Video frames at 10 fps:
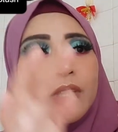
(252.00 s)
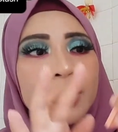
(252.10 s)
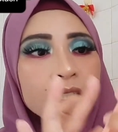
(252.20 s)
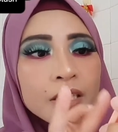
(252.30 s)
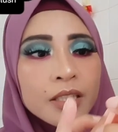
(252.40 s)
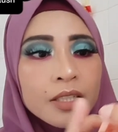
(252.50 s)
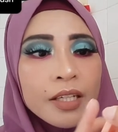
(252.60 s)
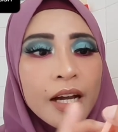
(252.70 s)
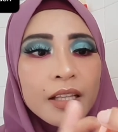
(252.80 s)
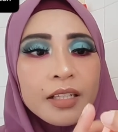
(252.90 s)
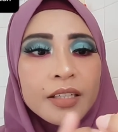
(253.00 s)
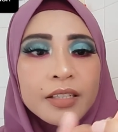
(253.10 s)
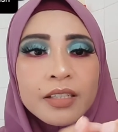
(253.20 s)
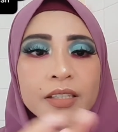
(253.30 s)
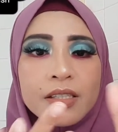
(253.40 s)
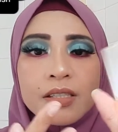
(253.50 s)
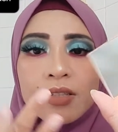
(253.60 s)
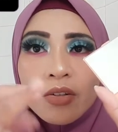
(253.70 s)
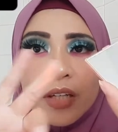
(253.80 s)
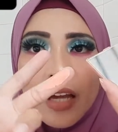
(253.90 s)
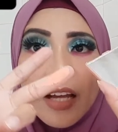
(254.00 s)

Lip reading: the color, yeah, guys. Okay,